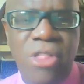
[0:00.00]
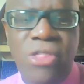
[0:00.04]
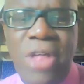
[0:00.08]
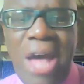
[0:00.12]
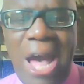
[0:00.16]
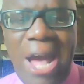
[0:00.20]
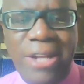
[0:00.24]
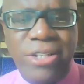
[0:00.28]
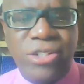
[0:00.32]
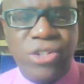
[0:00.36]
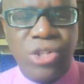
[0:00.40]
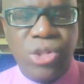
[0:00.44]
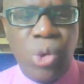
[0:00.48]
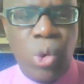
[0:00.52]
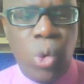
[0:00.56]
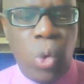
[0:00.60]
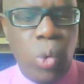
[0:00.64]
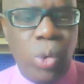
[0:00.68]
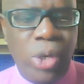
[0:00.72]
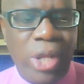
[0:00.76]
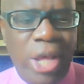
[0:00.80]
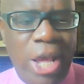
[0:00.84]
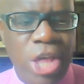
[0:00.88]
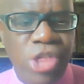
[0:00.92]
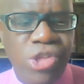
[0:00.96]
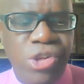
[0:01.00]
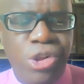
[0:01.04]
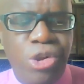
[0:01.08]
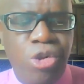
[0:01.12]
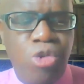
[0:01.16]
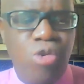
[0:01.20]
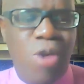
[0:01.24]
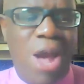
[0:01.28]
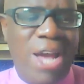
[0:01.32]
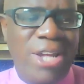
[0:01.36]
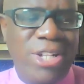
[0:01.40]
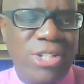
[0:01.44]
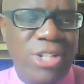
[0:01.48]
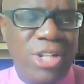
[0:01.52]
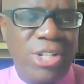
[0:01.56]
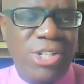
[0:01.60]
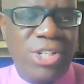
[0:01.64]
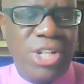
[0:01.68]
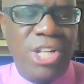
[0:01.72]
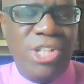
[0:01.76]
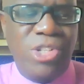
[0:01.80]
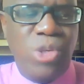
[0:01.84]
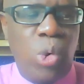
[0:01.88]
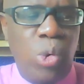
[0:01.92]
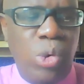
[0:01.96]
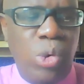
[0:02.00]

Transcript: that the whole Haitian crisis is